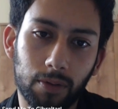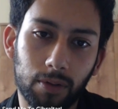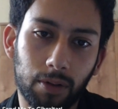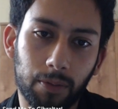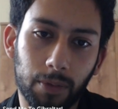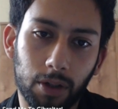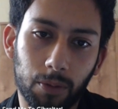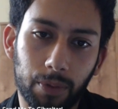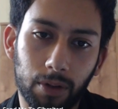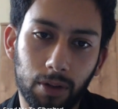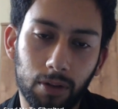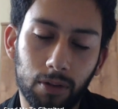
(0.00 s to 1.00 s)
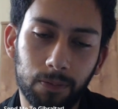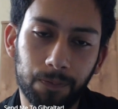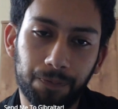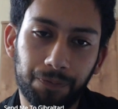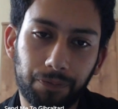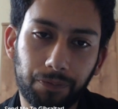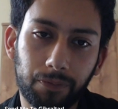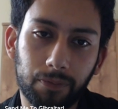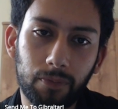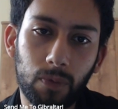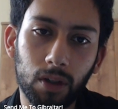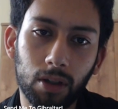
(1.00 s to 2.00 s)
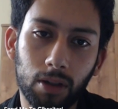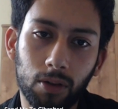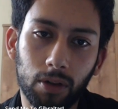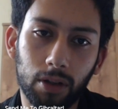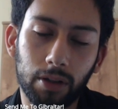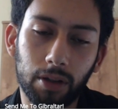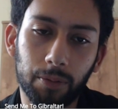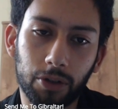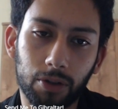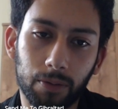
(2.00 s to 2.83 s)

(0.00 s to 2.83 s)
in my opinion and only then bishop